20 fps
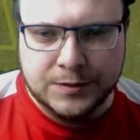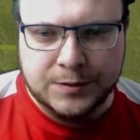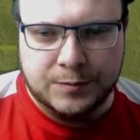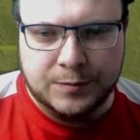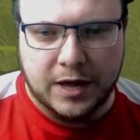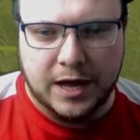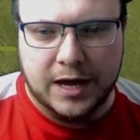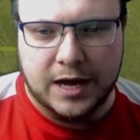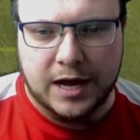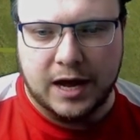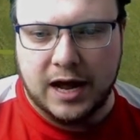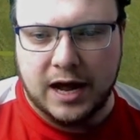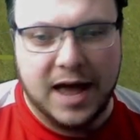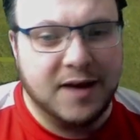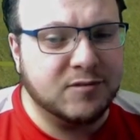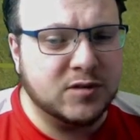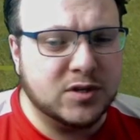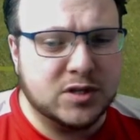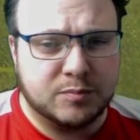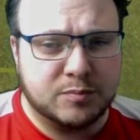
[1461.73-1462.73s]
I
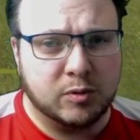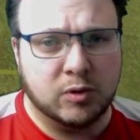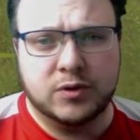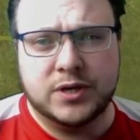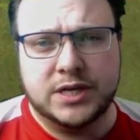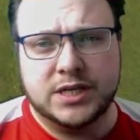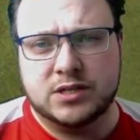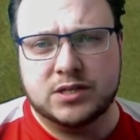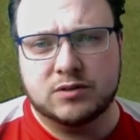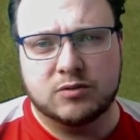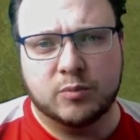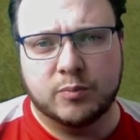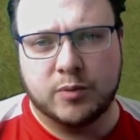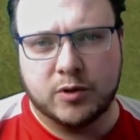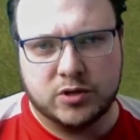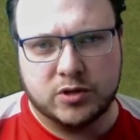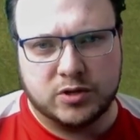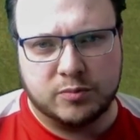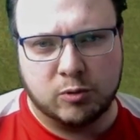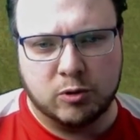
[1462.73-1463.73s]
haven't deployed or bothered
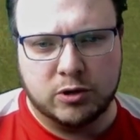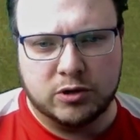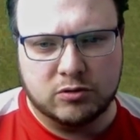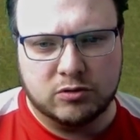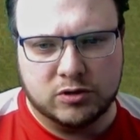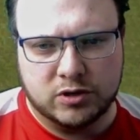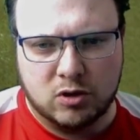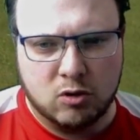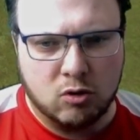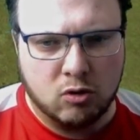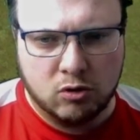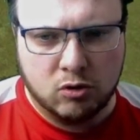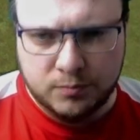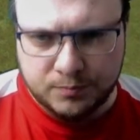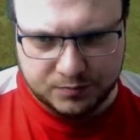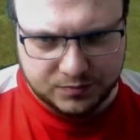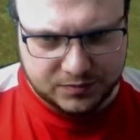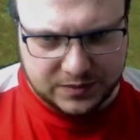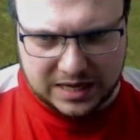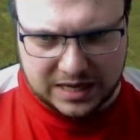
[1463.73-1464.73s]
deploying all the core.
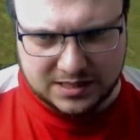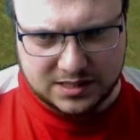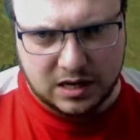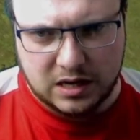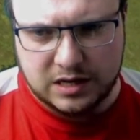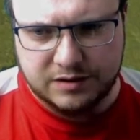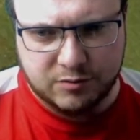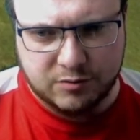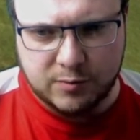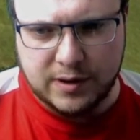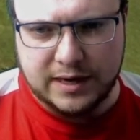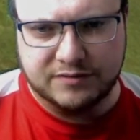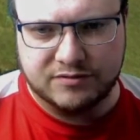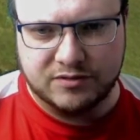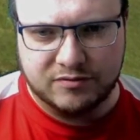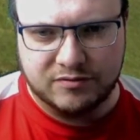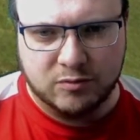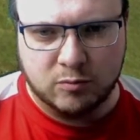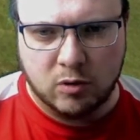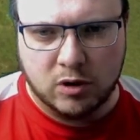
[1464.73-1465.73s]
That's kind of irrelevant
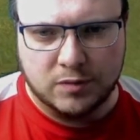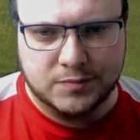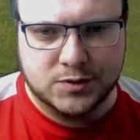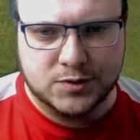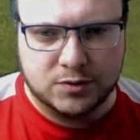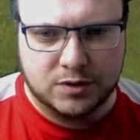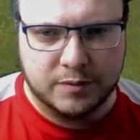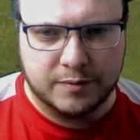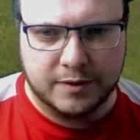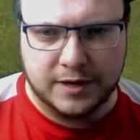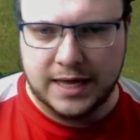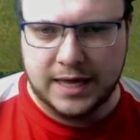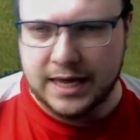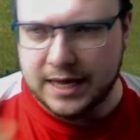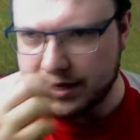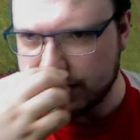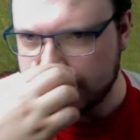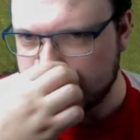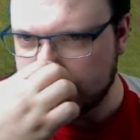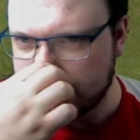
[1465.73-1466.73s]
for what I'm talking about here.
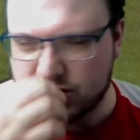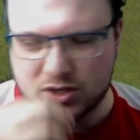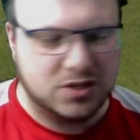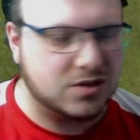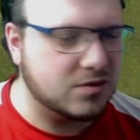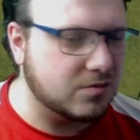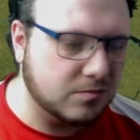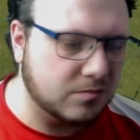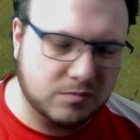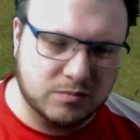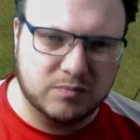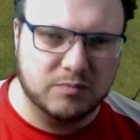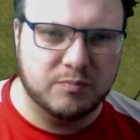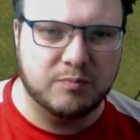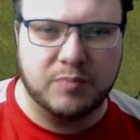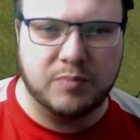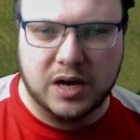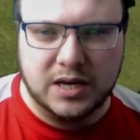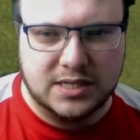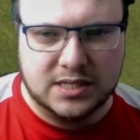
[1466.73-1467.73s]
You just
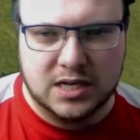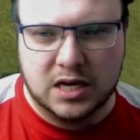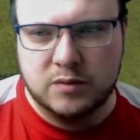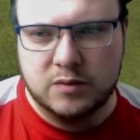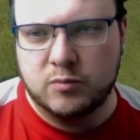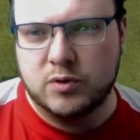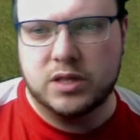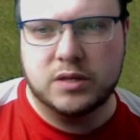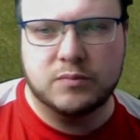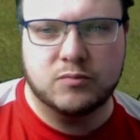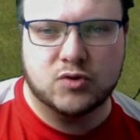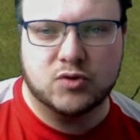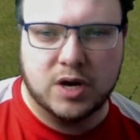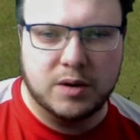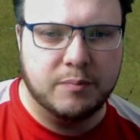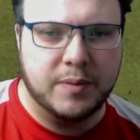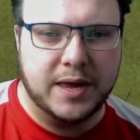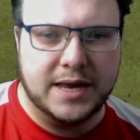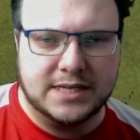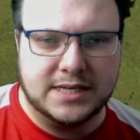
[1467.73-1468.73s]
buy time with them, try and
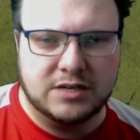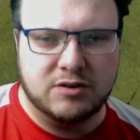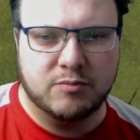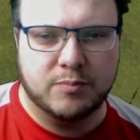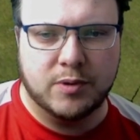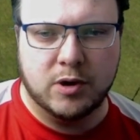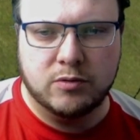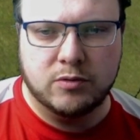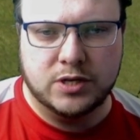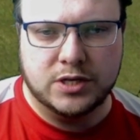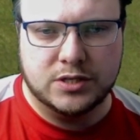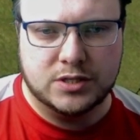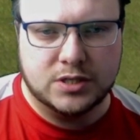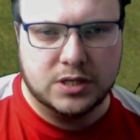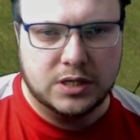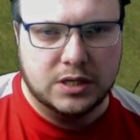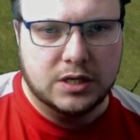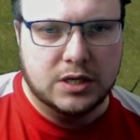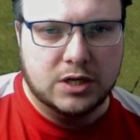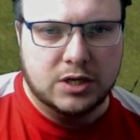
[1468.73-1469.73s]
bait in your opponent,
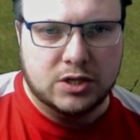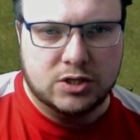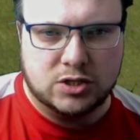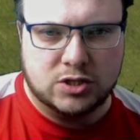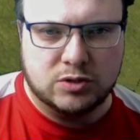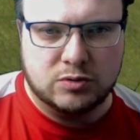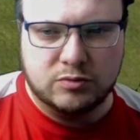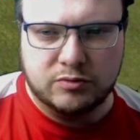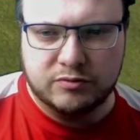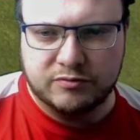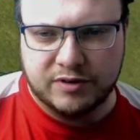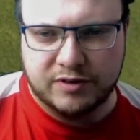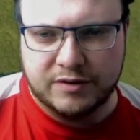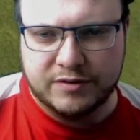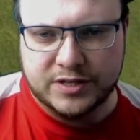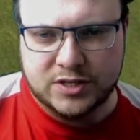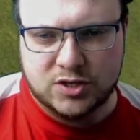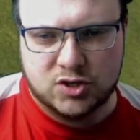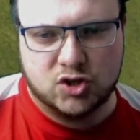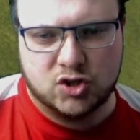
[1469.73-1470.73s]
do various
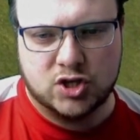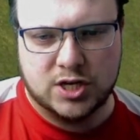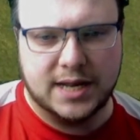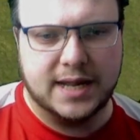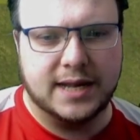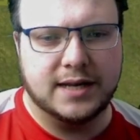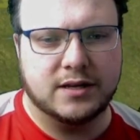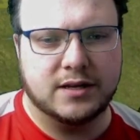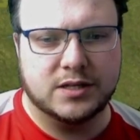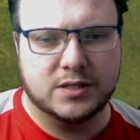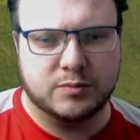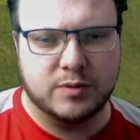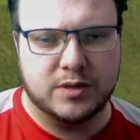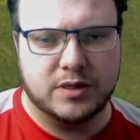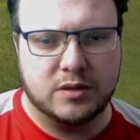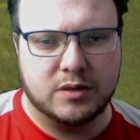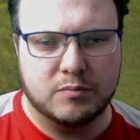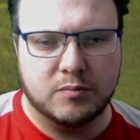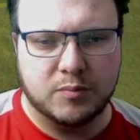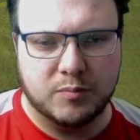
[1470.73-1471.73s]
shenanigans with
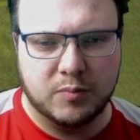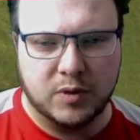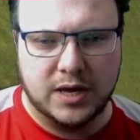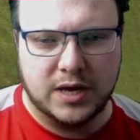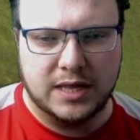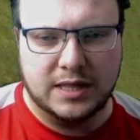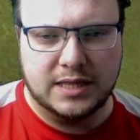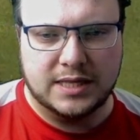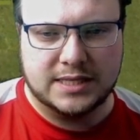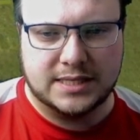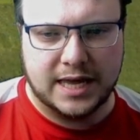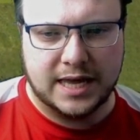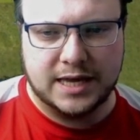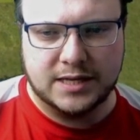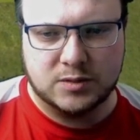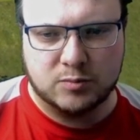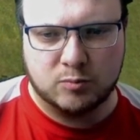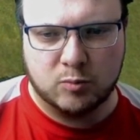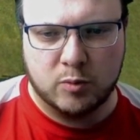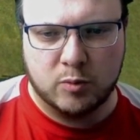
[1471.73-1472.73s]
them. But in this case,
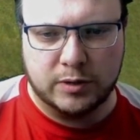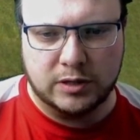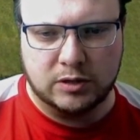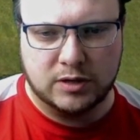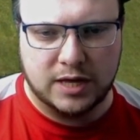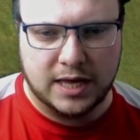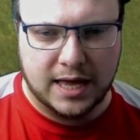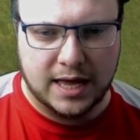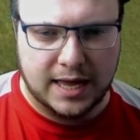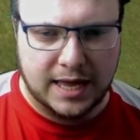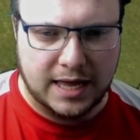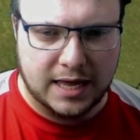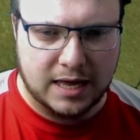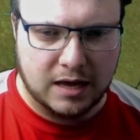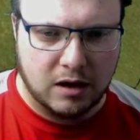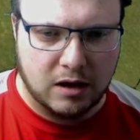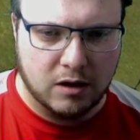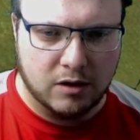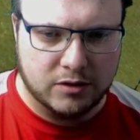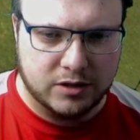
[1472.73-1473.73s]
what we're looking at here
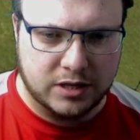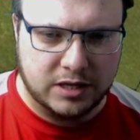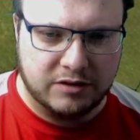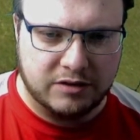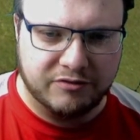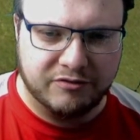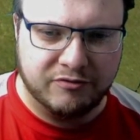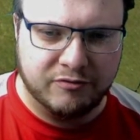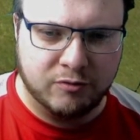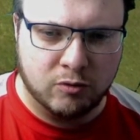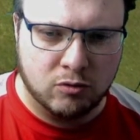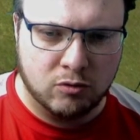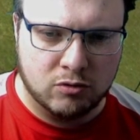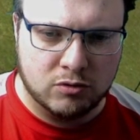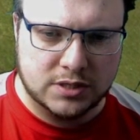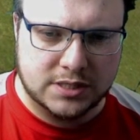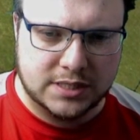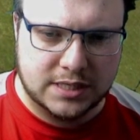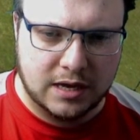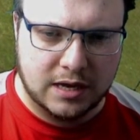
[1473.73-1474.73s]
are the 4
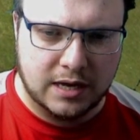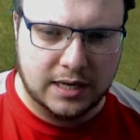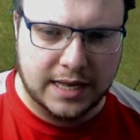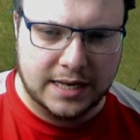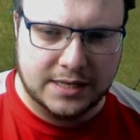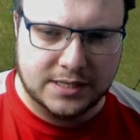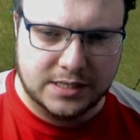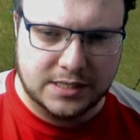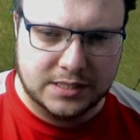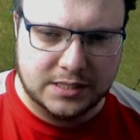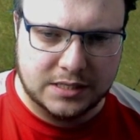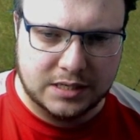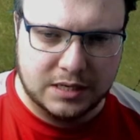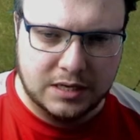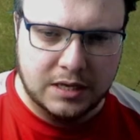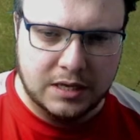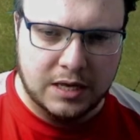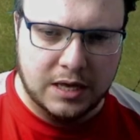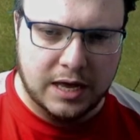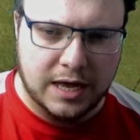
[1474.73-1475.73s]
Sky Lanterns,
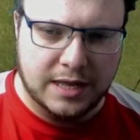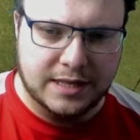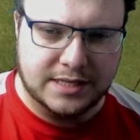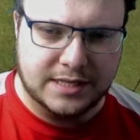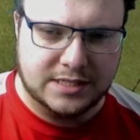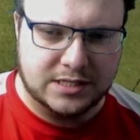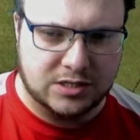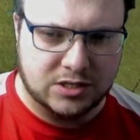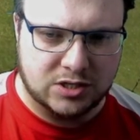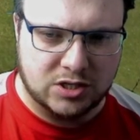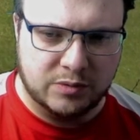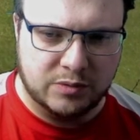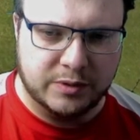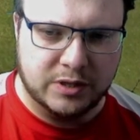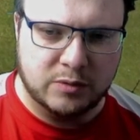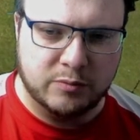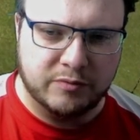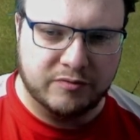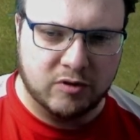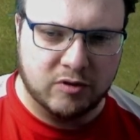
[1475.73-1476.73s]
and this is assuming that
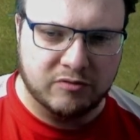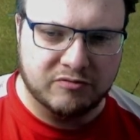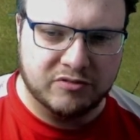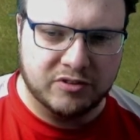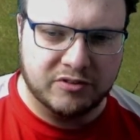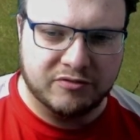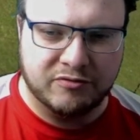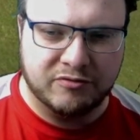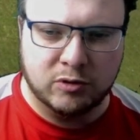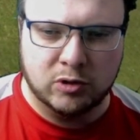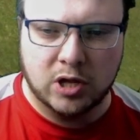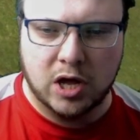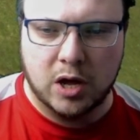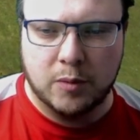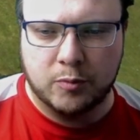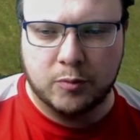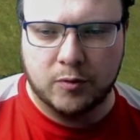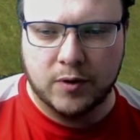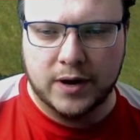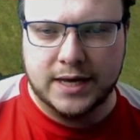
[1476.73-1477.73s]
we've gone for the full
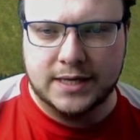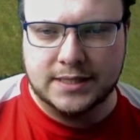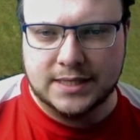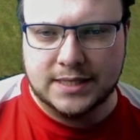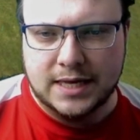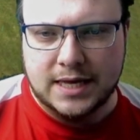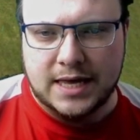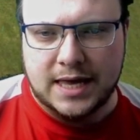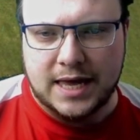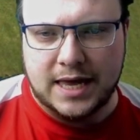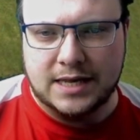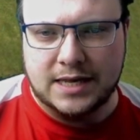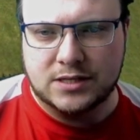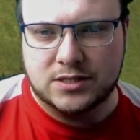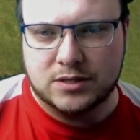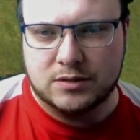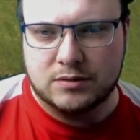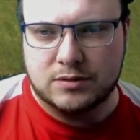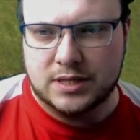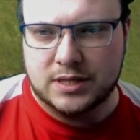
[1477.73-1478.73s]
upgrades
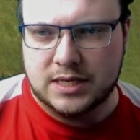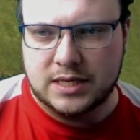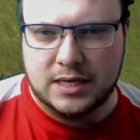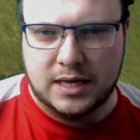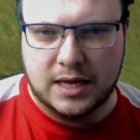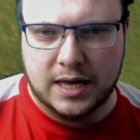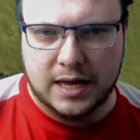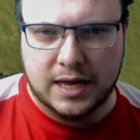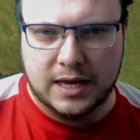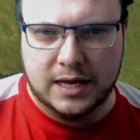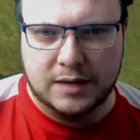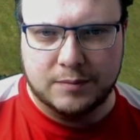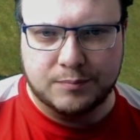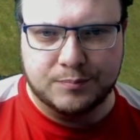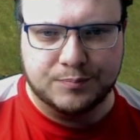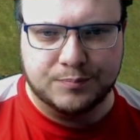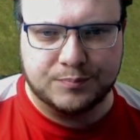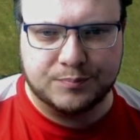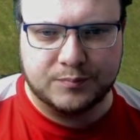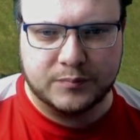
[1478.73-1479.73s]
into the
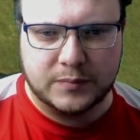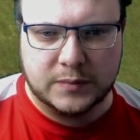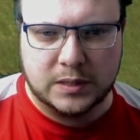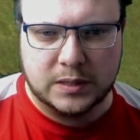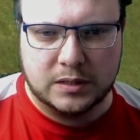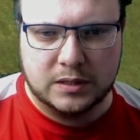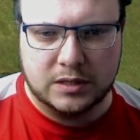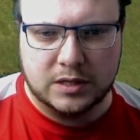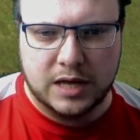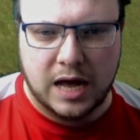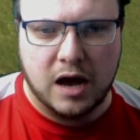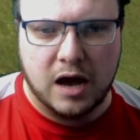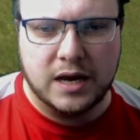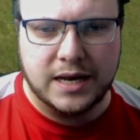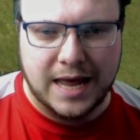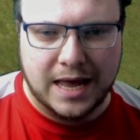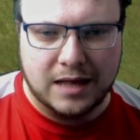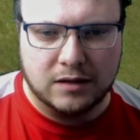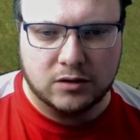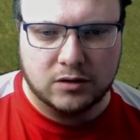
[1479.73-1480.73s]
Iron
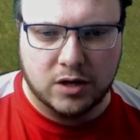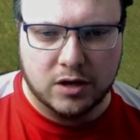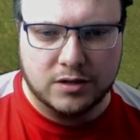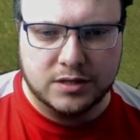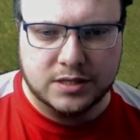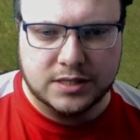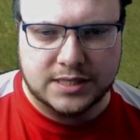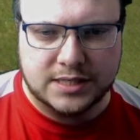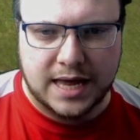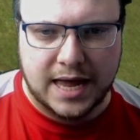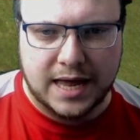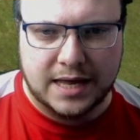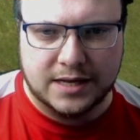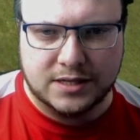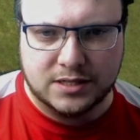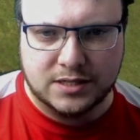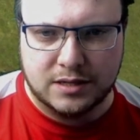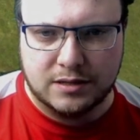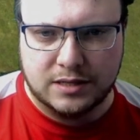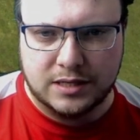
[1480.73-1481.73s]
Hail guns and
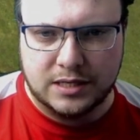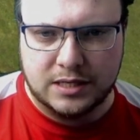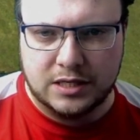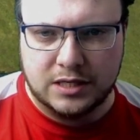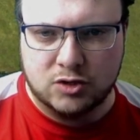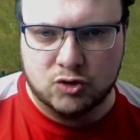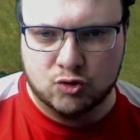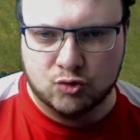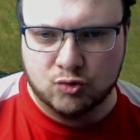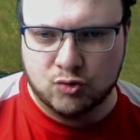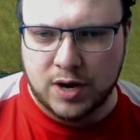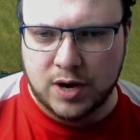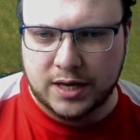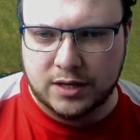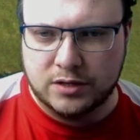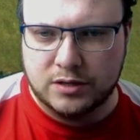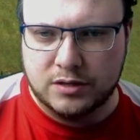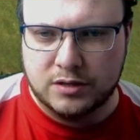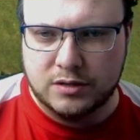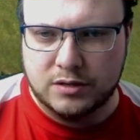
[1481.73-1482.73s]
the
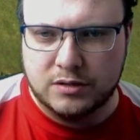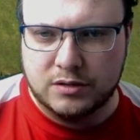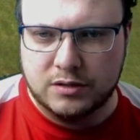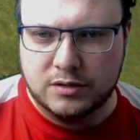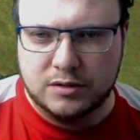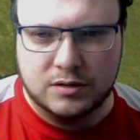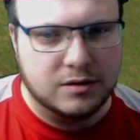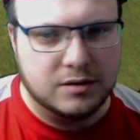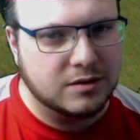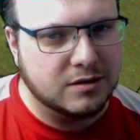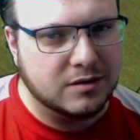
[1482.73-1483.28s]
Dragon